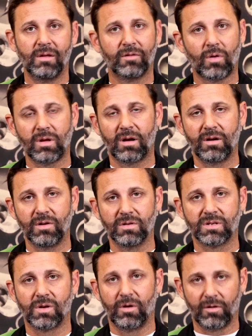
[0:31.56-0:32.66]
So all you got to do
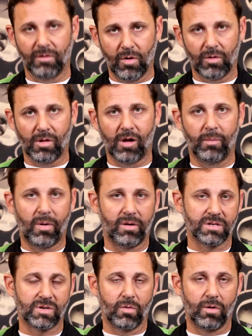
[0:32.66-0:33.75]
is go to your local auto
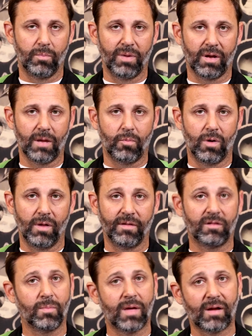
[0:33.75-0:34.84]
parts store and pick up one
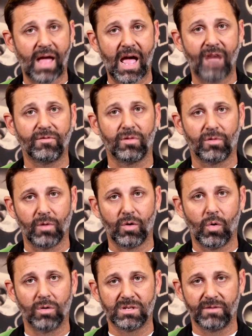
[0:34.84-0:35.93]
that's about a 1/2 to
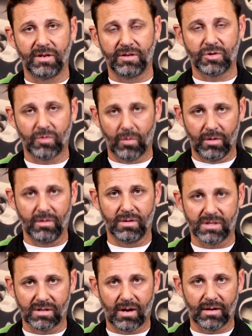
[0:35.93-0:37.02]
3/4 of an inch shorter than
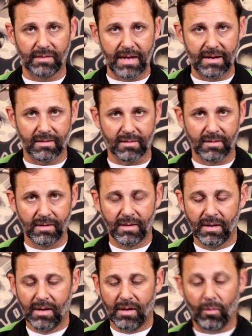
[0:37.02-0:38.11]
stock length.
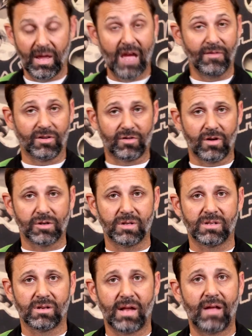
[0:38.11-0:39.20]
We have
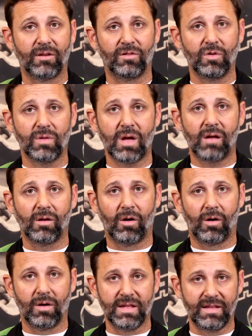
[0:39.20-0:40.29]
instructions on how to do that on
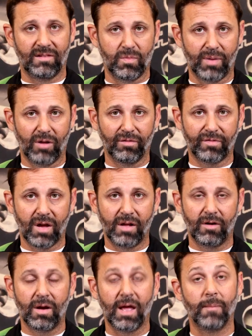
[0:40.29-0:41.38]
our easy belt
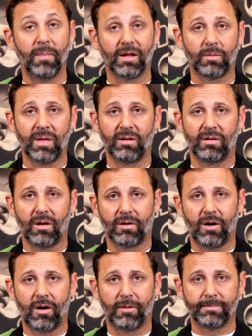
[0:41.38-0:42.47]
finder at
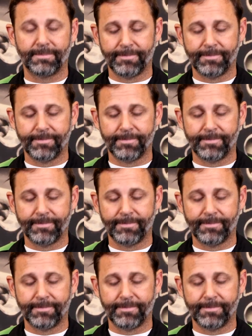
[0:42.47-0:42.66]
mechman.com.